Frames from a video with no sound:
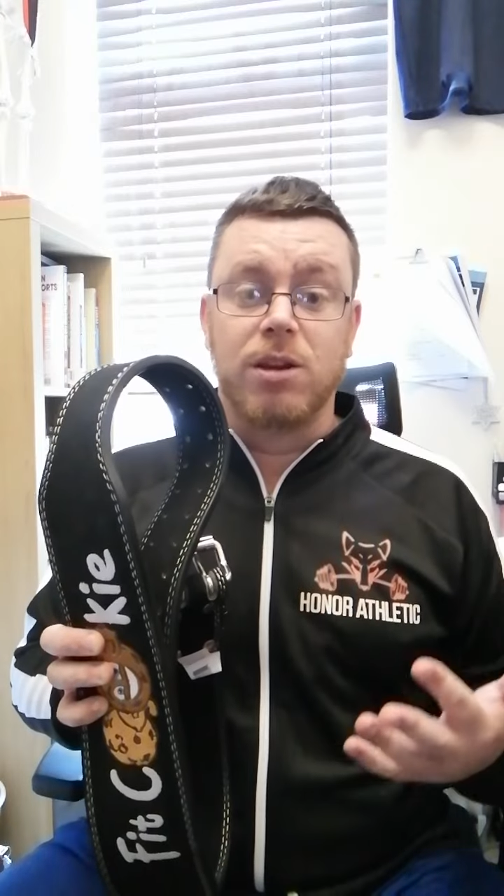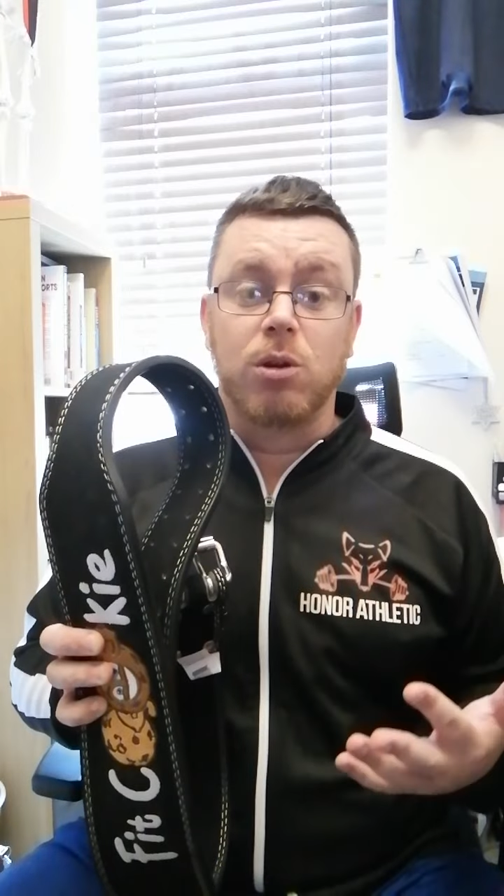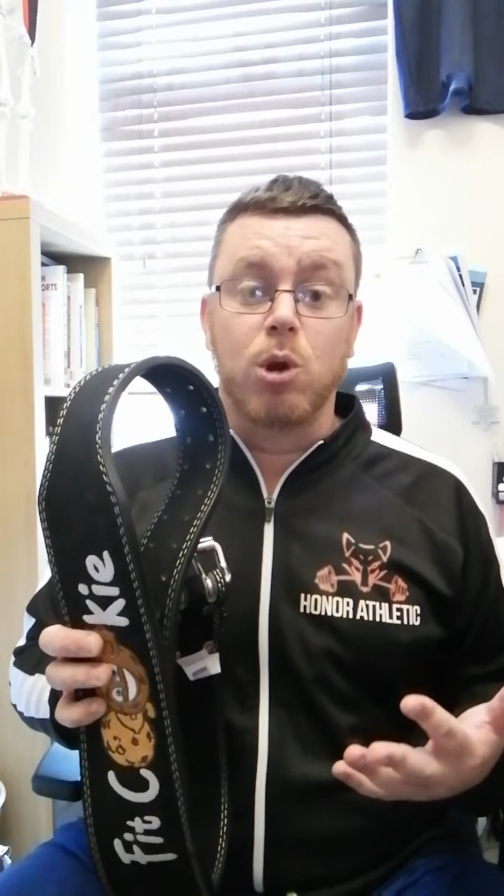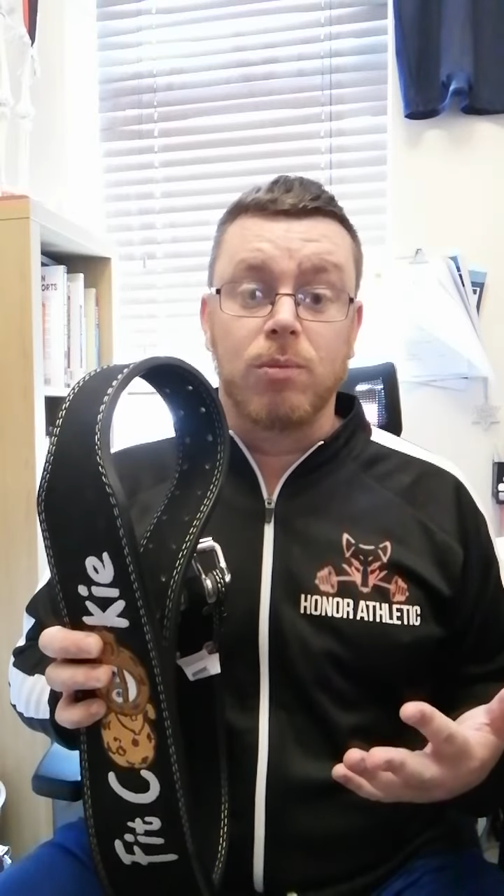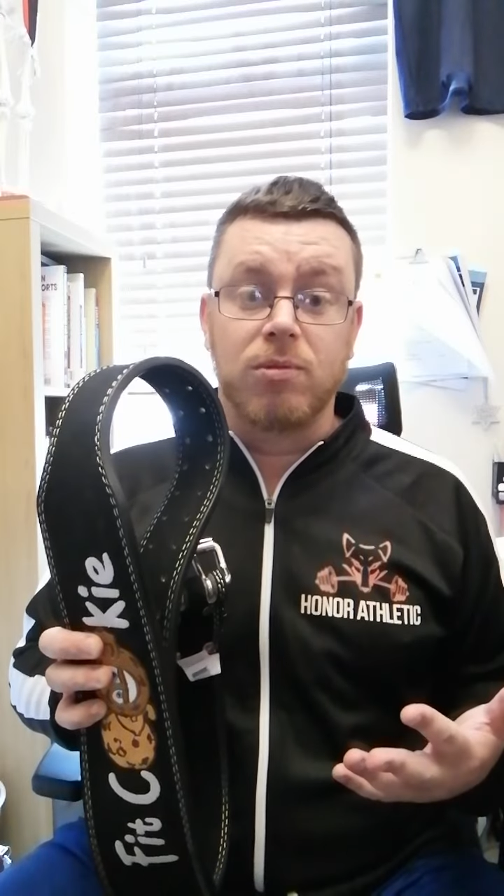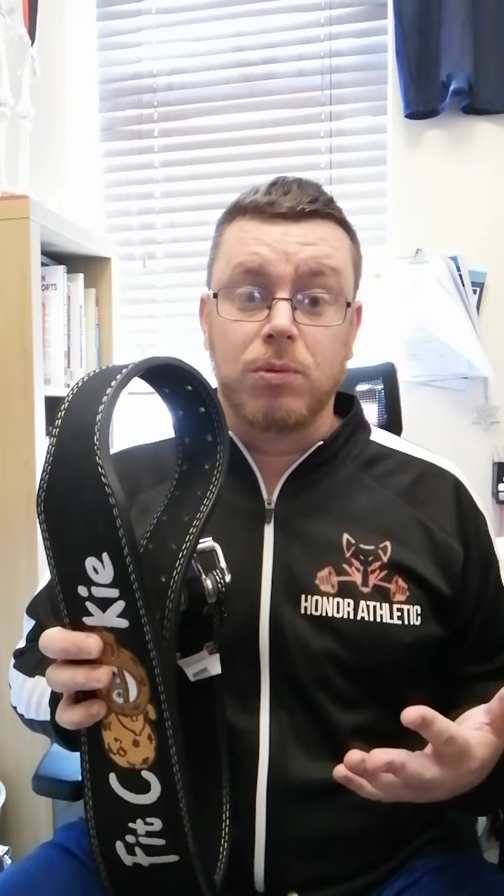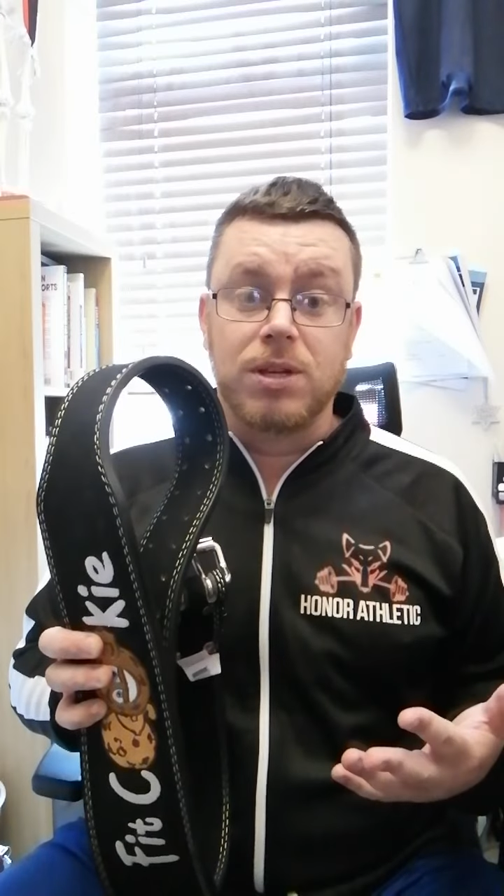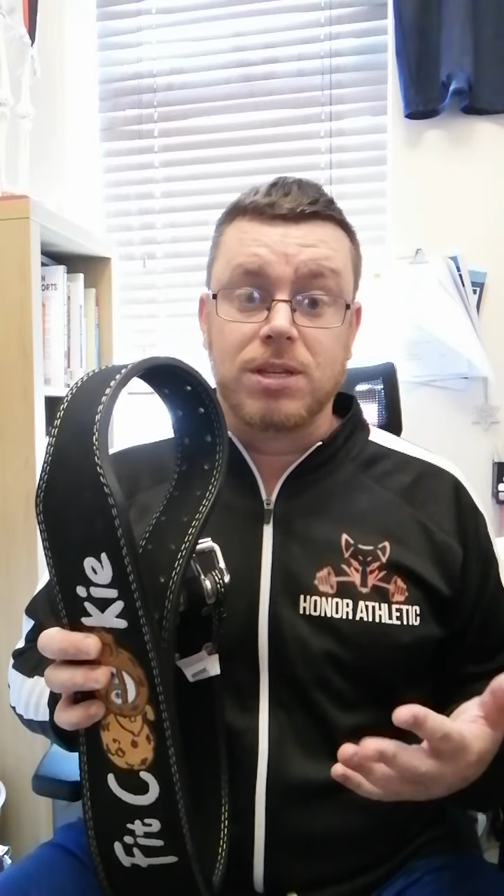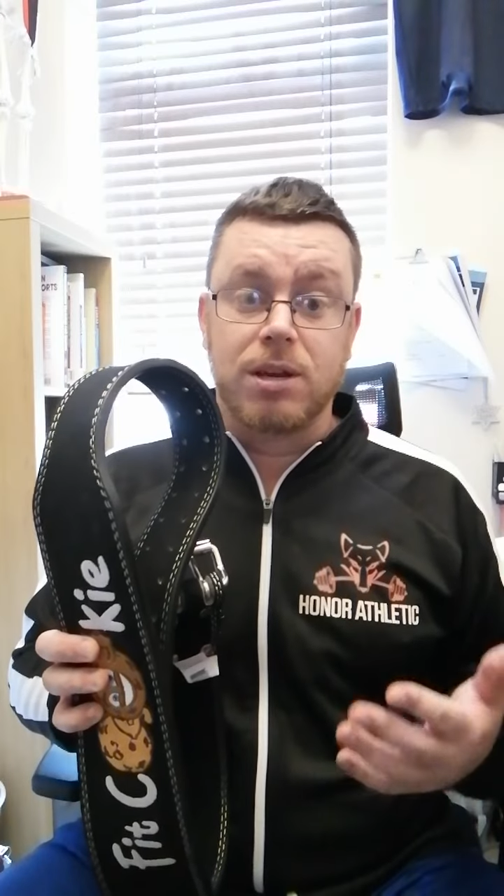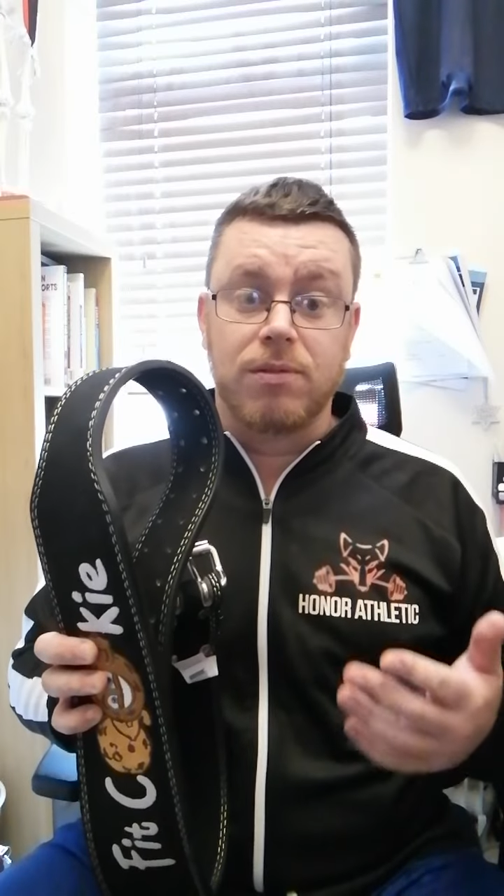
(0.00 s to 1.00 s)
uncomfortable
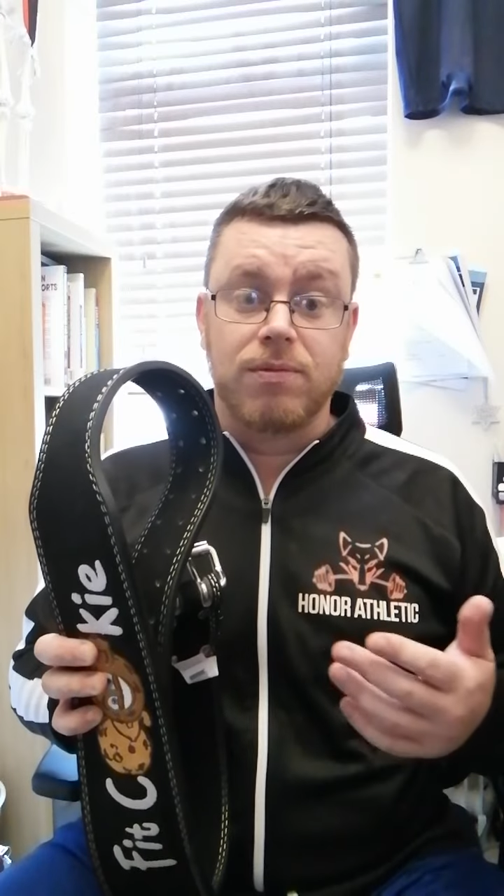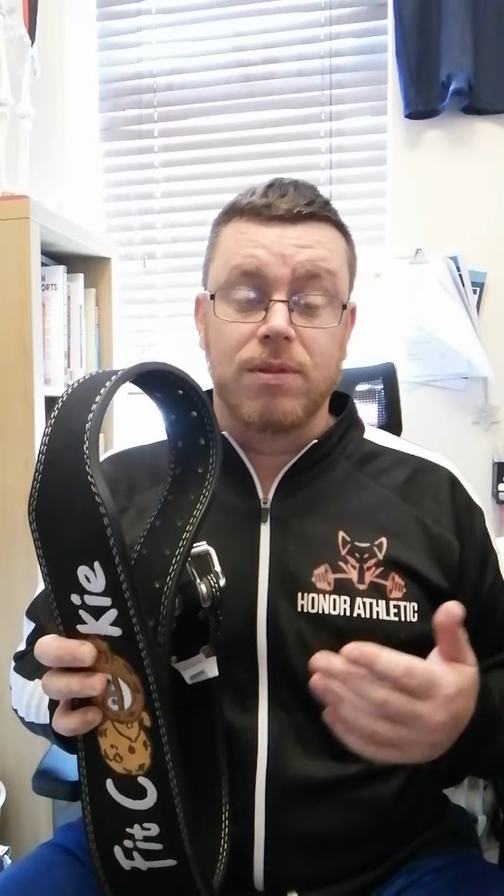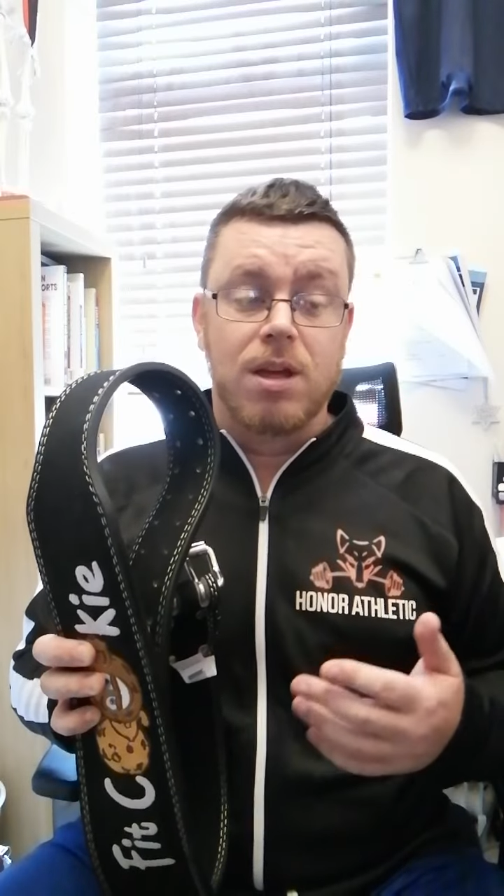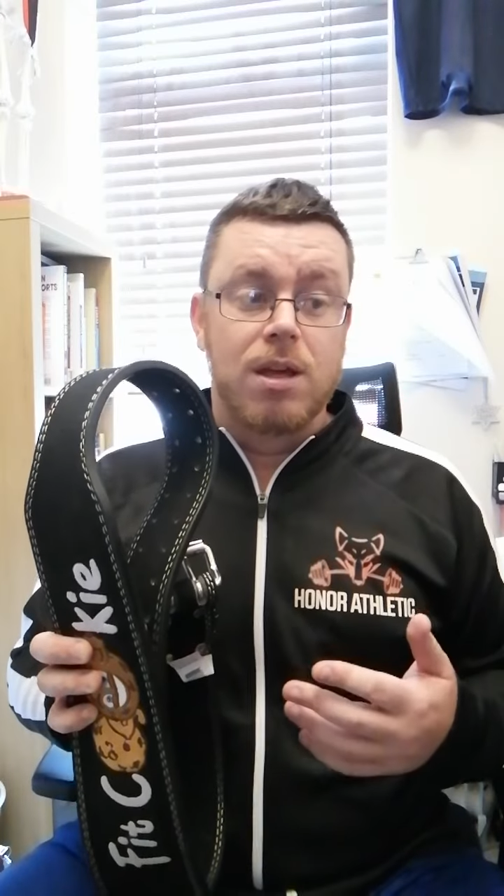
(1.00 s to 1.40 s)
yourself